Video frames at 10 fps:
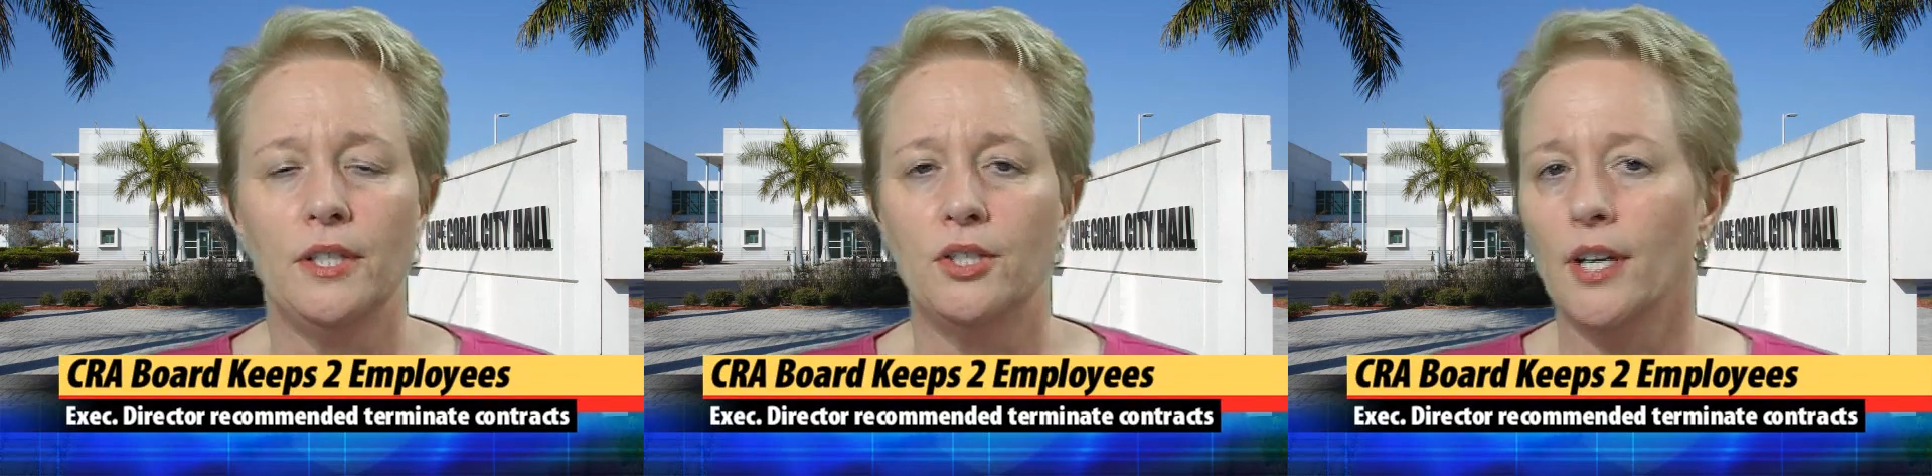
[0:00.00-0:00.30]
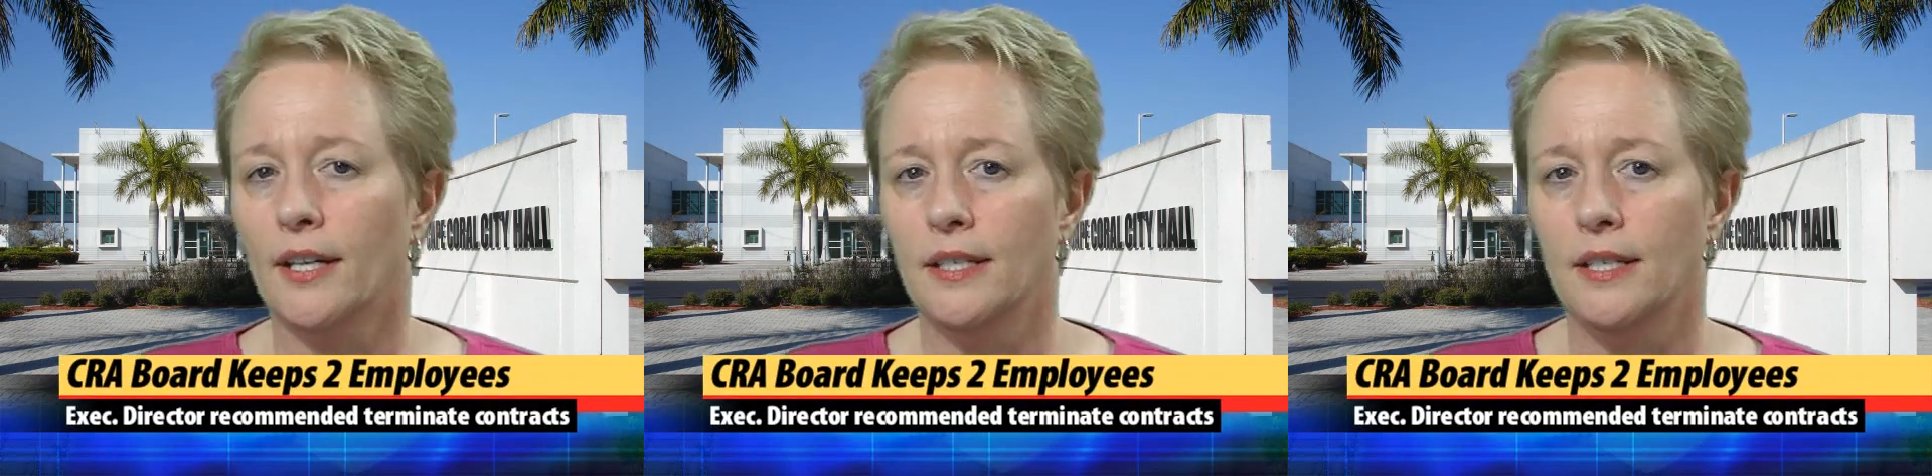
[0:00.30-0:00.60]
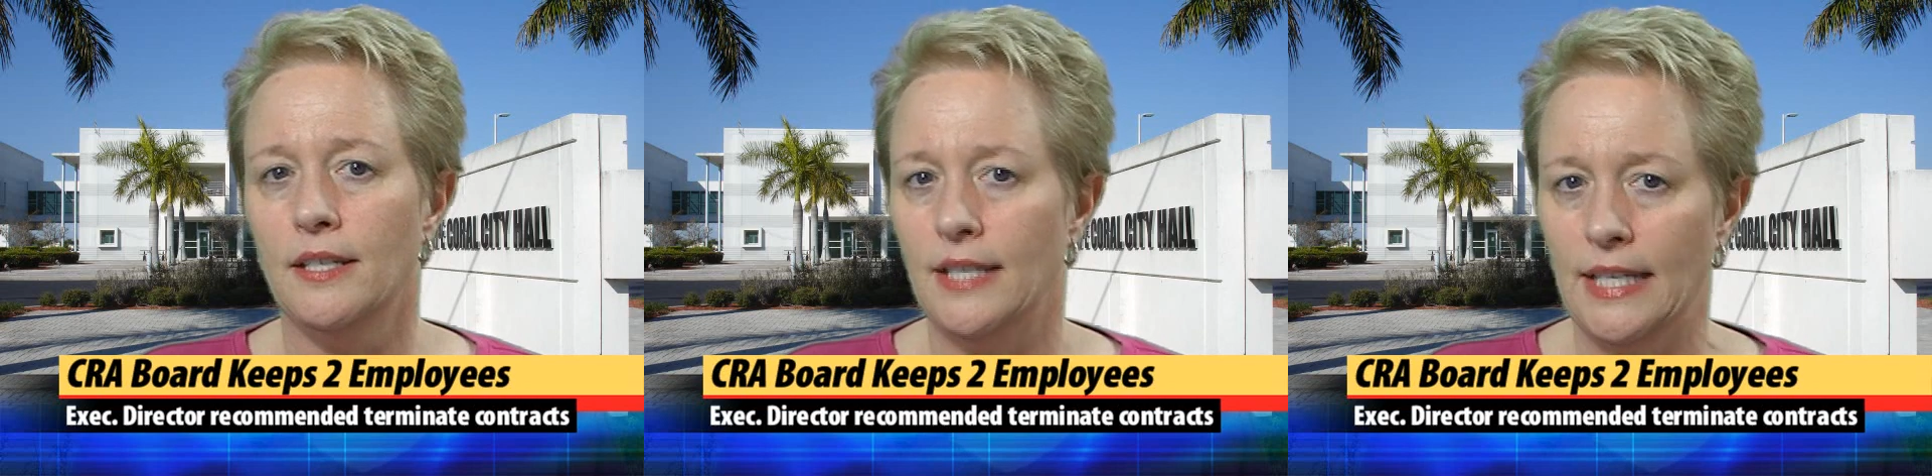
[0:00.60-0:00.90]

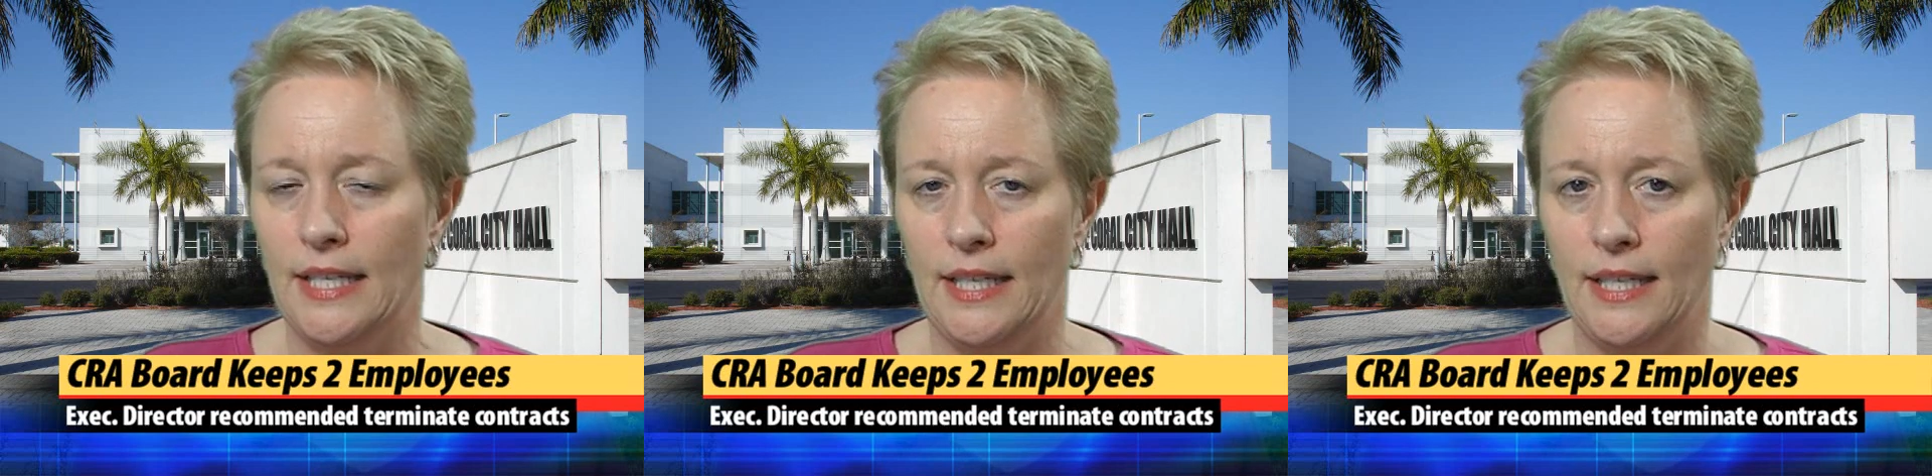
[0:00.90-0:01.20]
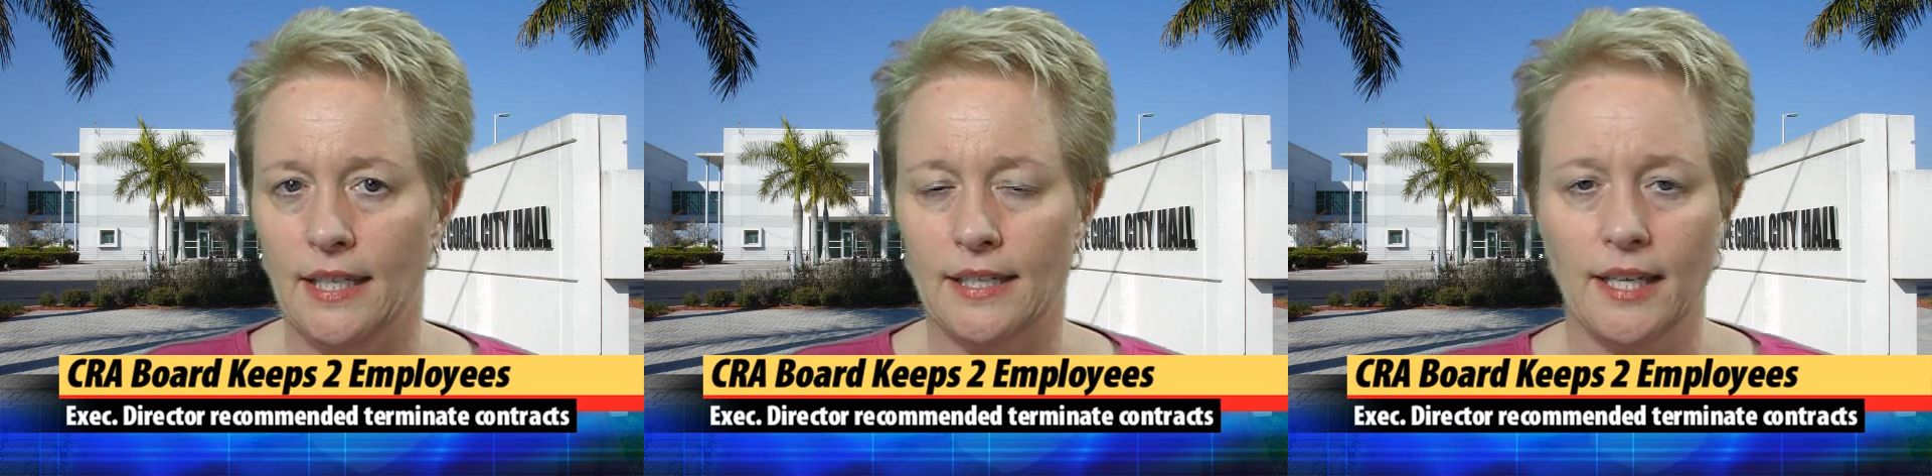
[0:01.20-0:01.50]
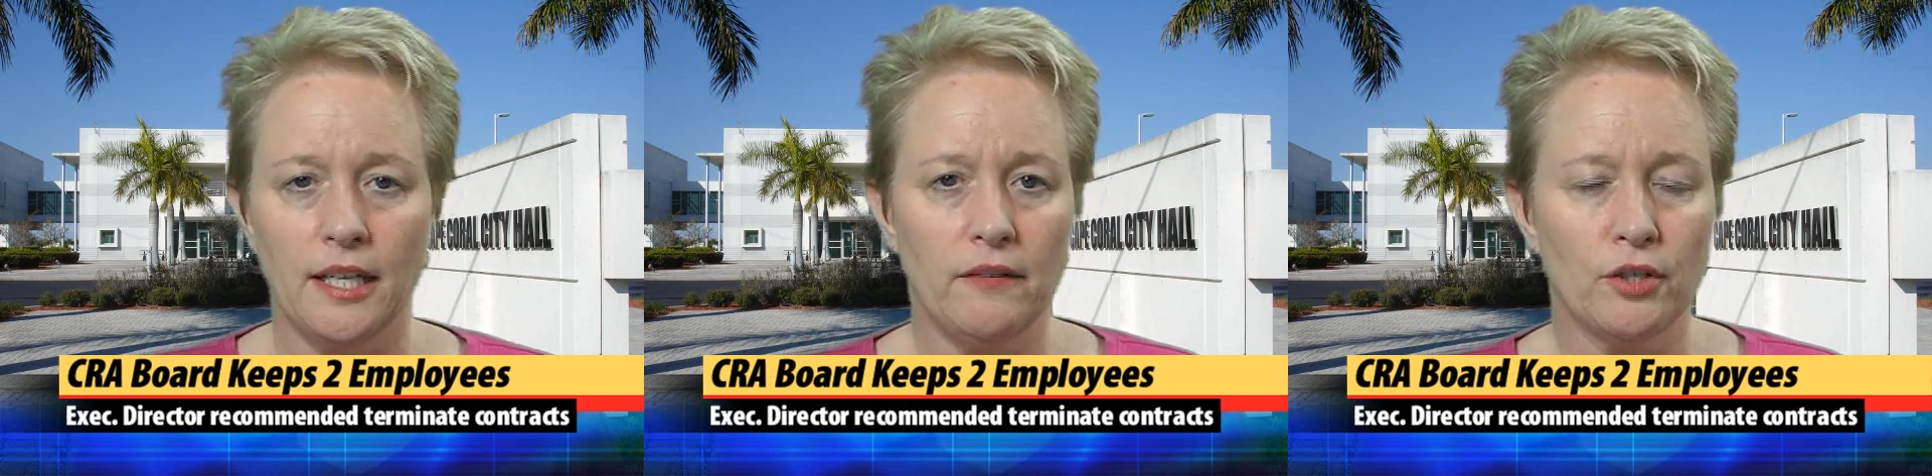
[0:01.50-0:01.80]
rejected the
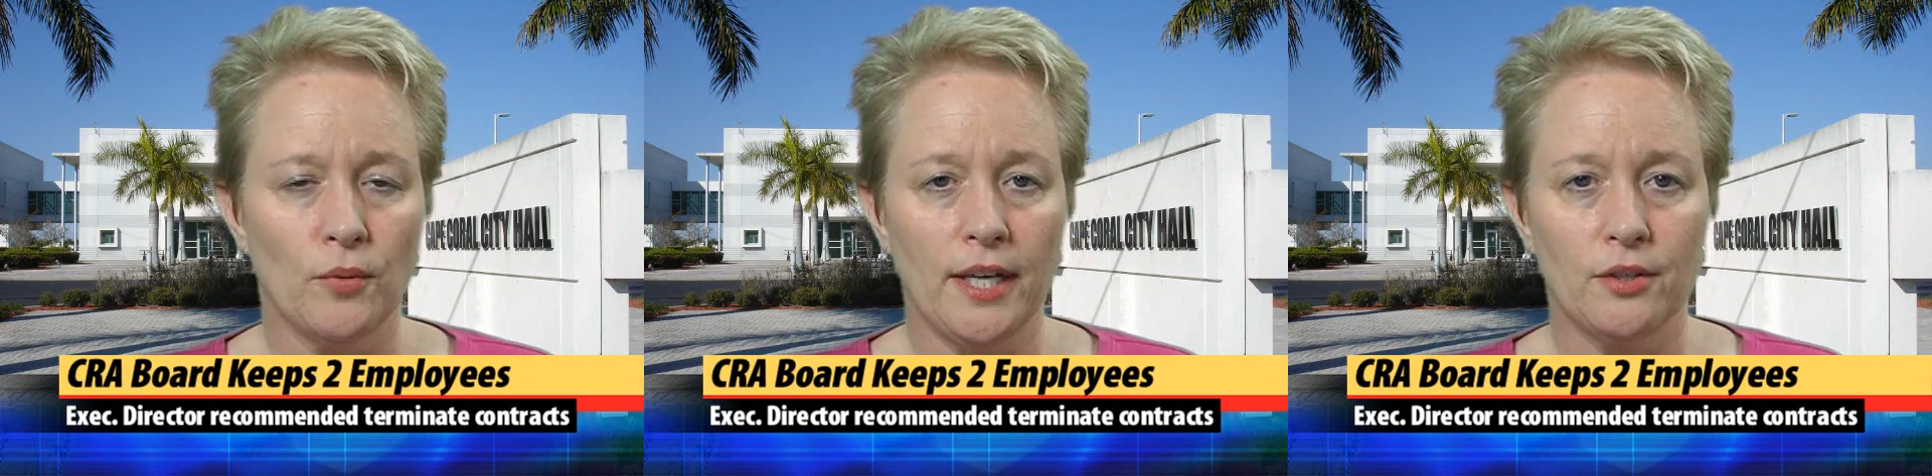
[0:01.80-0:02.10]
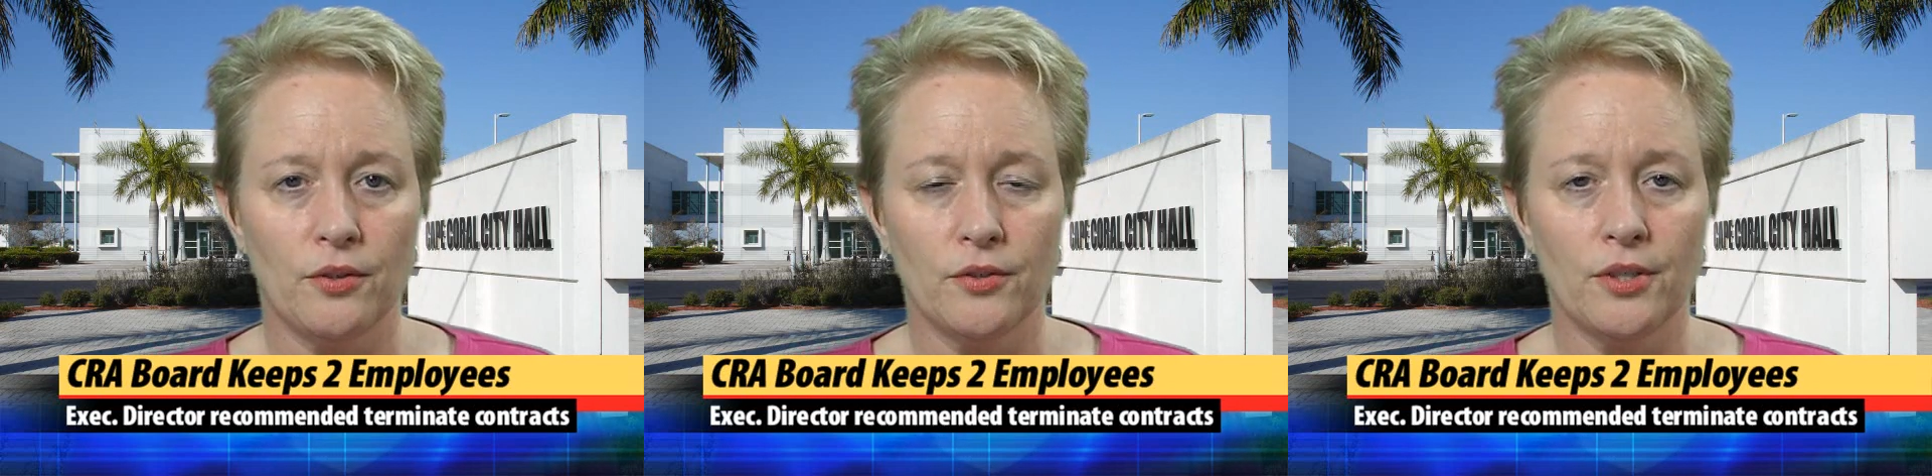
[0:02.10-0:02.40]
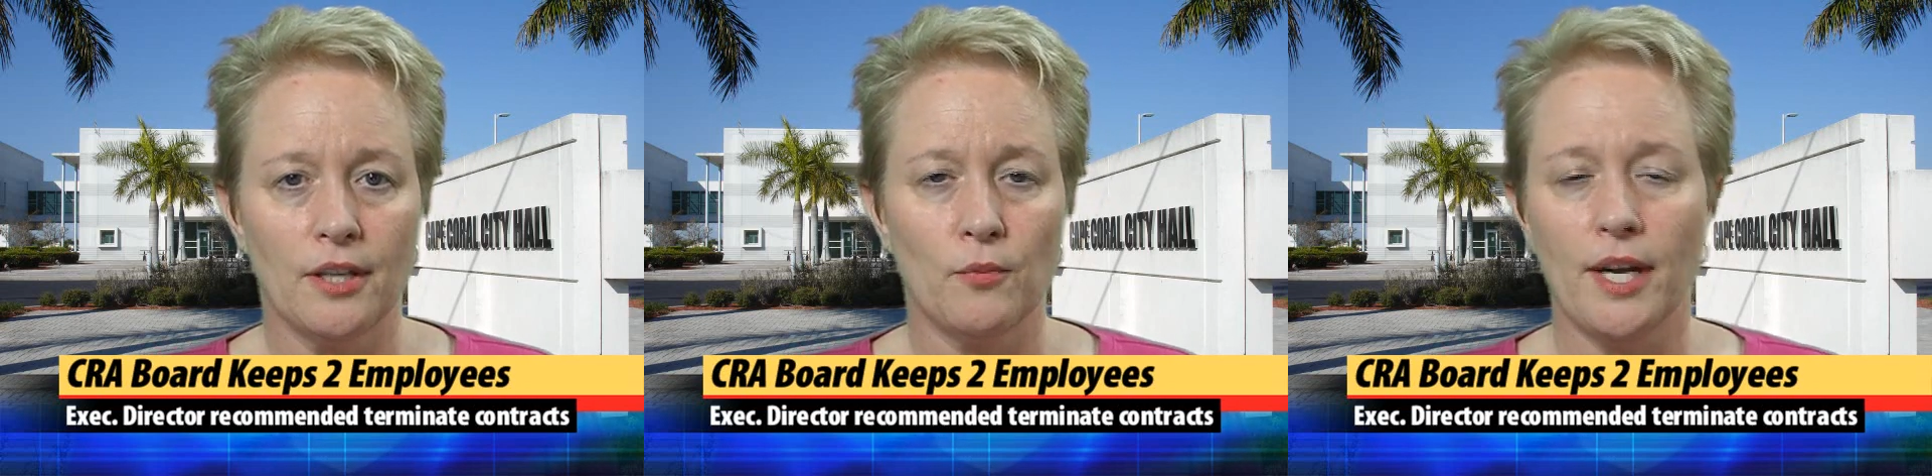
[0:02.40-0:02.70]
executive
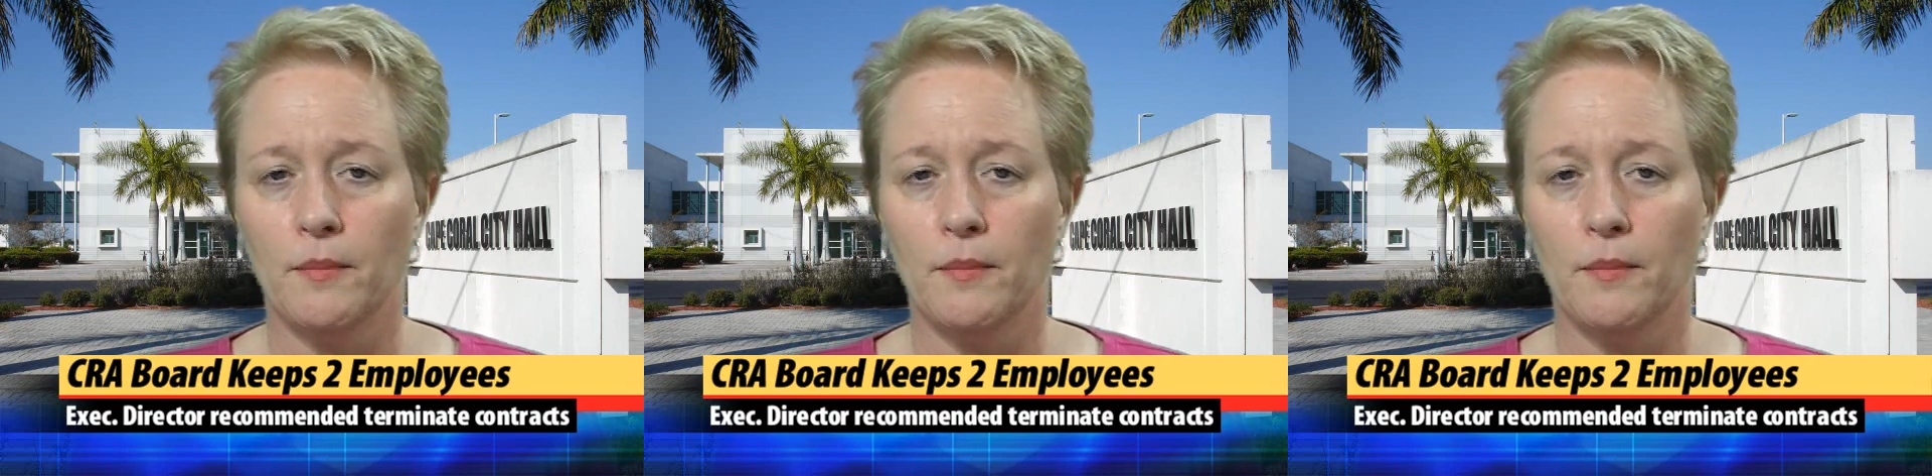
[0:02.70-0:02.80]
director's